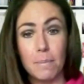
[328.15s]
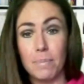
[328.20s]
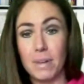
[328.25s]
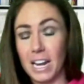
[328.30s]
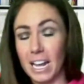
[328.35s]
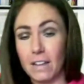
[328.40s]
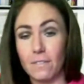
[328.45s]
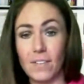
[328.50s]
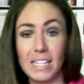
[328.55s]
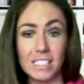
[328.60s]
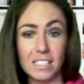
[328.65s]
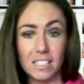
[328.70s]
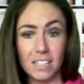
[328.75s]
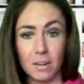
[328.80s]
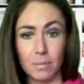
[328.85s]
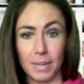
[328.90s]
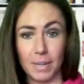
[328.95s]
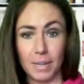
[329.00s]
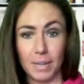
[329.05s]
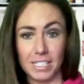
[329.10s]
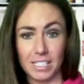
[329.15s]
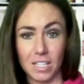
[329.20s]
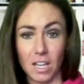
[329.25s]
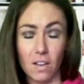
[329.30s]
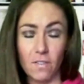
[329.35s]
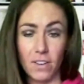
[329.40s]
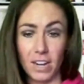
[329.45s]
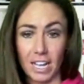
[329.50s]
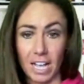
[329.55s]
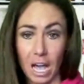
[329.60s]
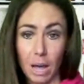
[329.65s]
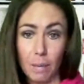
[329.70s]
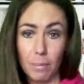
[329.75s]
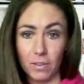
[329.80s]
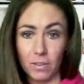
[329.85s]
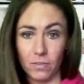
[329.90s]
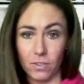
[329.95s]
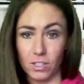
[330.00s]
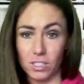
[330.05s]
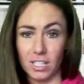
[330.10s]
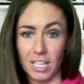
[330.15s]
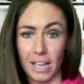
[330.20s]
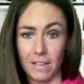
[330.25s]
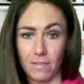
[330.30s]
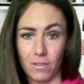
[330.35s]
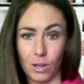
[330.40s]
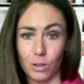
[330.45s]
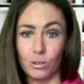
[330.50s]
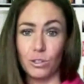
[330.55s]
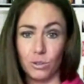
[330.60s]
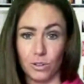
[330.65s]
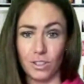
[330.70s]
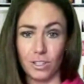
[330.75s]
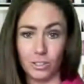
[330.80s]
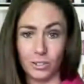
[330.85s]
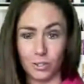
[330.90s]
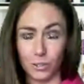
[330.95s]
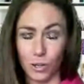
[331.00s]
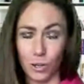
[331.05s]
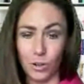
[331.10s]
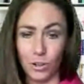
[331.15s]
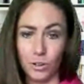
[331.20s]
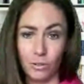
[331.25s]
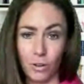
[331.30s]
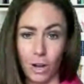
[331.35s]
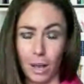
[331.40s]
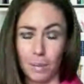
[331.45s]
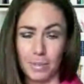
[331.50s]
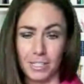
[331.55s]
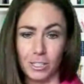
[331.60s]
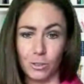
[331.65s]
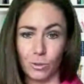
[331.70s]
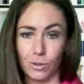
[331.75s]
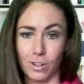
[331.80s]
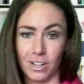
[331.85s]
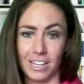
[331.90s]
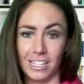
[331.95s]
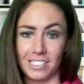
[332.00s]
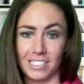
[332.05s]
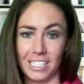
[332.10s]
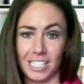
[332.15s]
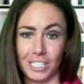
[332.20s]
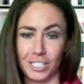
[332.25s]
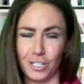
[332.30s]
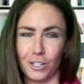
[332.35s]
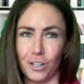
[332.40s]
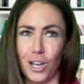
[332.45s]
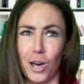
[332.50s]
But I invested in myself and I got my first life coach through Tony Robbins' organization,